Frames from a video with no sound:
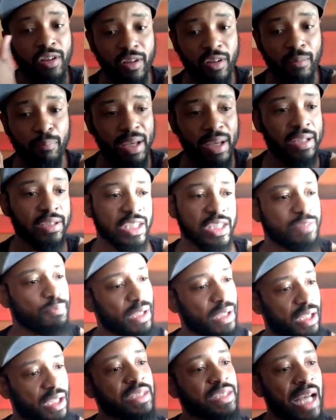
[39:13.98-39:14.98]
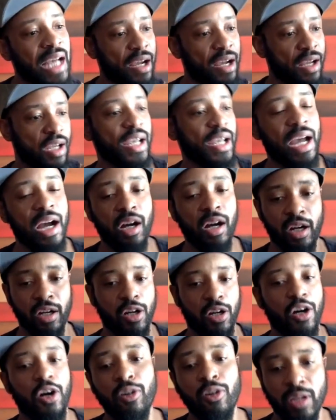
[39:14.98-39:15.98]
of the best is because I conquered
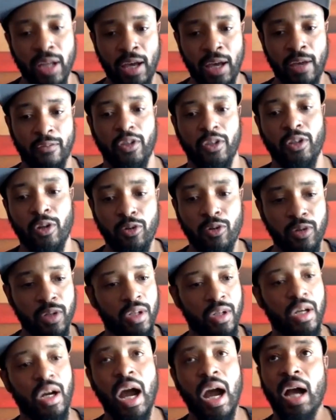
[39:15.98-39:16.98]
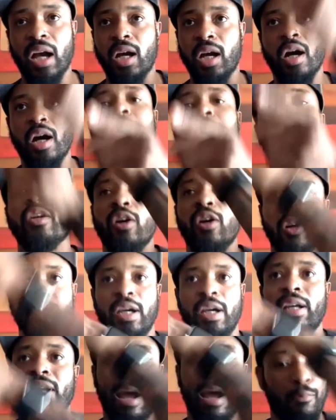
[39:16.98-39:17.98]
all that, you know. I conquered all
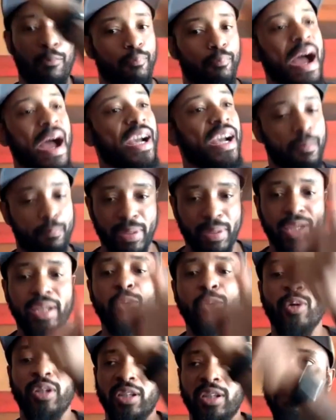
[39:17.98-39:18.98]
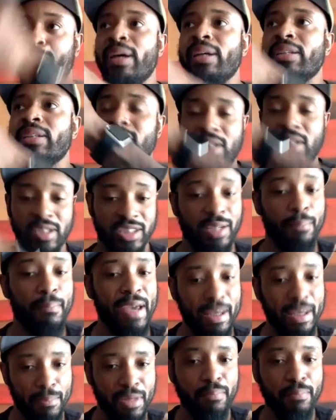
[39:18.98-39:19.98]
that. I competed with the best to
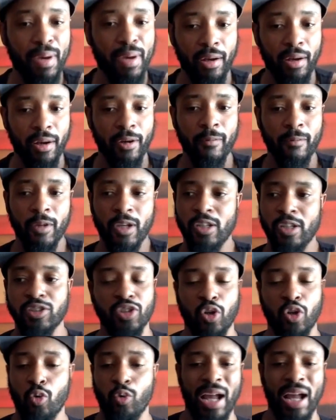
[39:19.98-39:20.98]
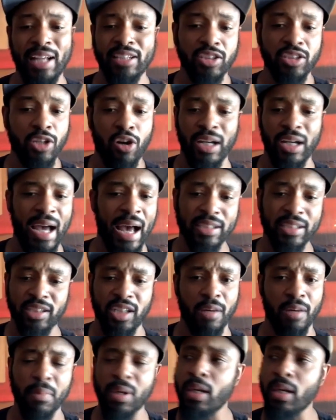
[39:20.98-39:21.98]
make me better. So when I saw guys
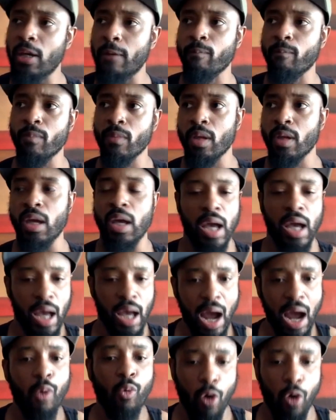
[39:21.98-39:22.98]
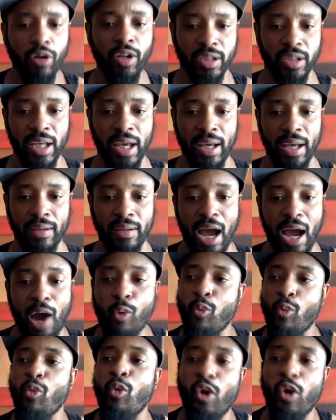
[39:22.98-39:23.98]
come in, I wanted that. I
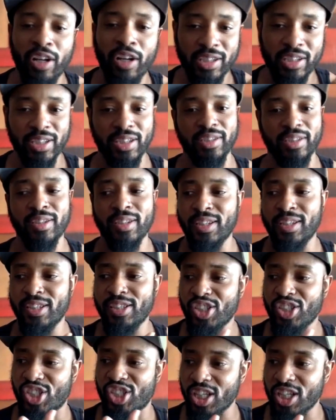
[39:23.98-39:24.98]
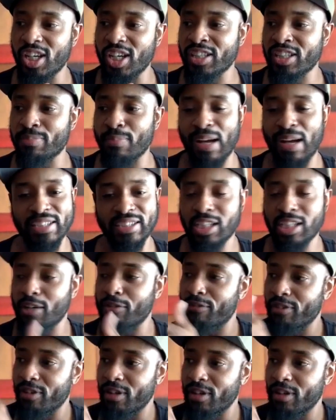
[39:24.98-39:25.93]
wanted to judge myself